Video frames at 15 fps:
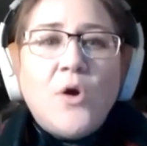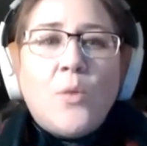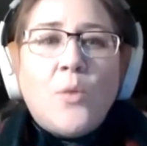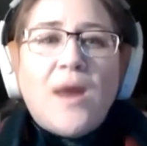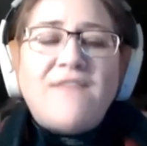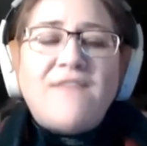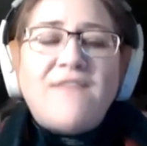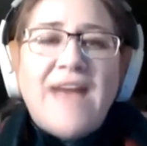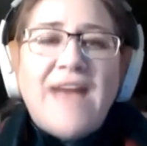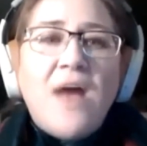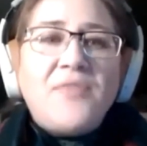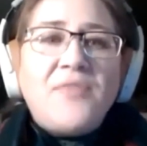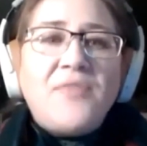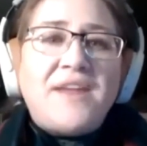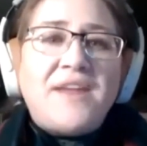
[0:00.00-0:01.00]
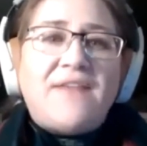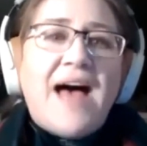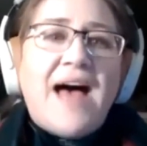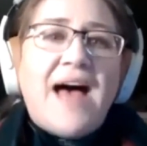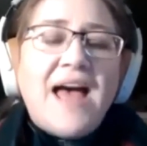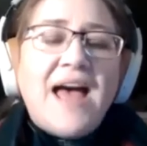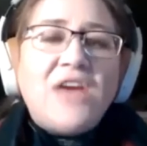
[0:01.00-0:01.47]
where I found that if
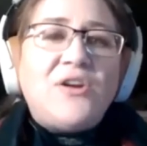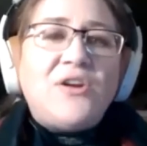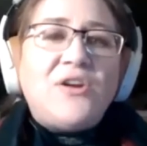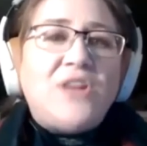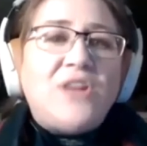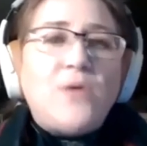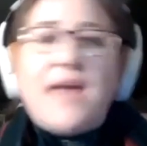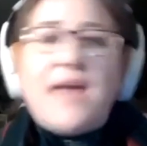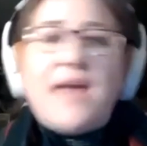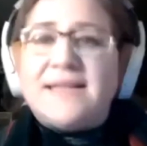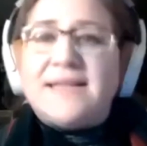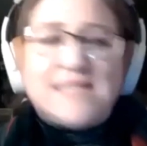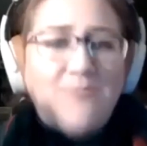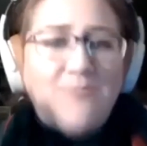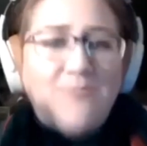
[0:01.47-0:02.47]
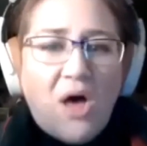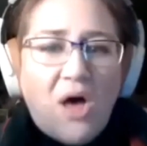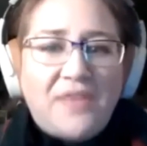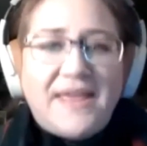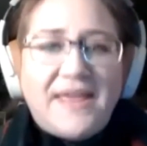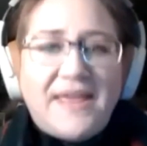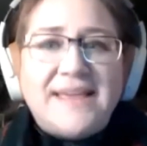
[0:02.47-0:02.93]
I could locate
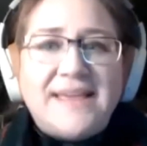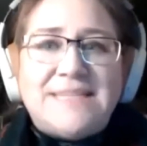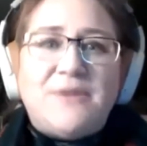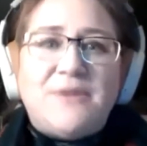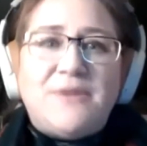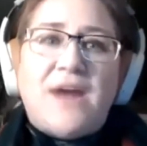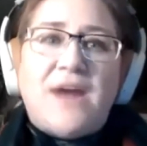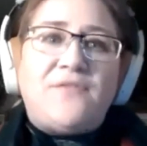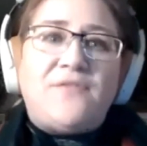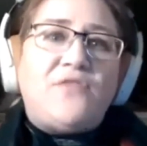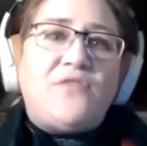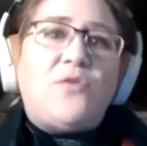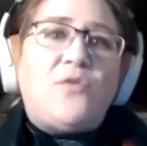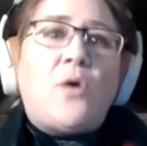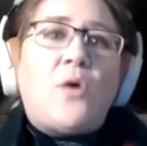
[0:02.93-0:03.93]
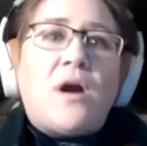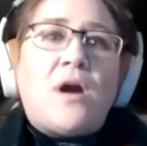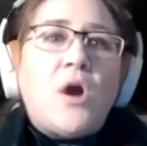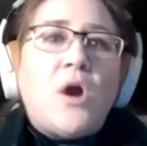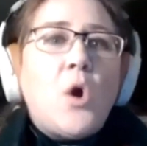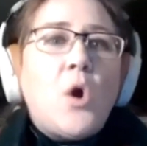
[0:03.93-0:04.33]
small things to be grateful for